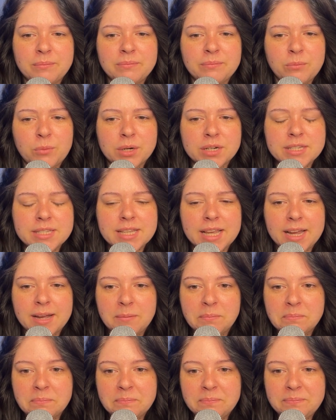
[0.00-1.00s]
Where's
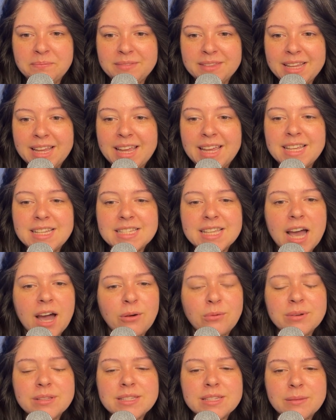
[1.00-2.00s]
Sam? He's
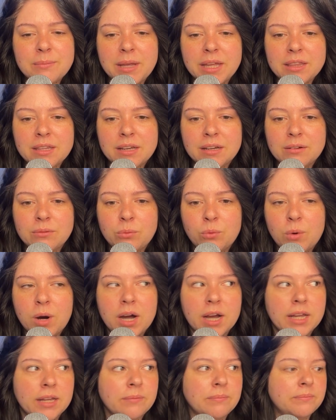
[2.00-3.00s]
out with Samantha.
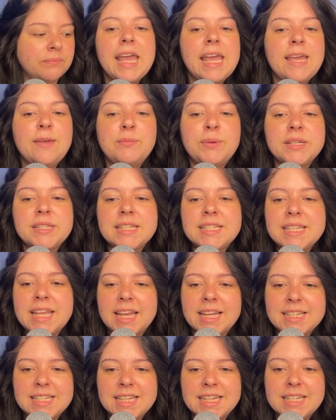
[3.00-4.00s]
Why? He puts his
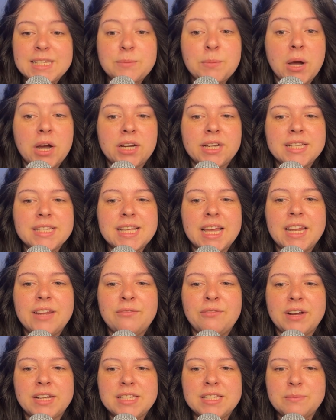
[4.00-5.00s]
hands in his pockets and
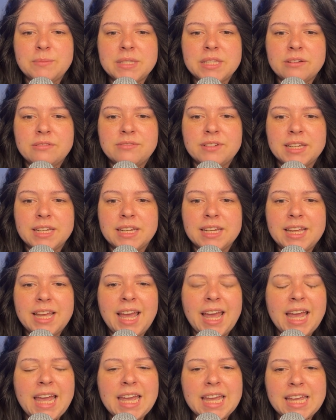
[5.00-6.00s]
invites himself in.
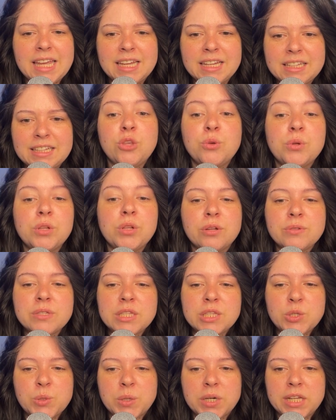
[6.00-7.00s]
Hey, you close
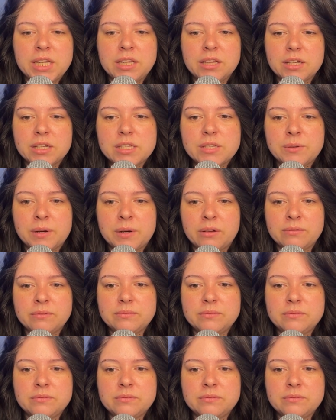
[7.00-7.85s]
the door and he looks around.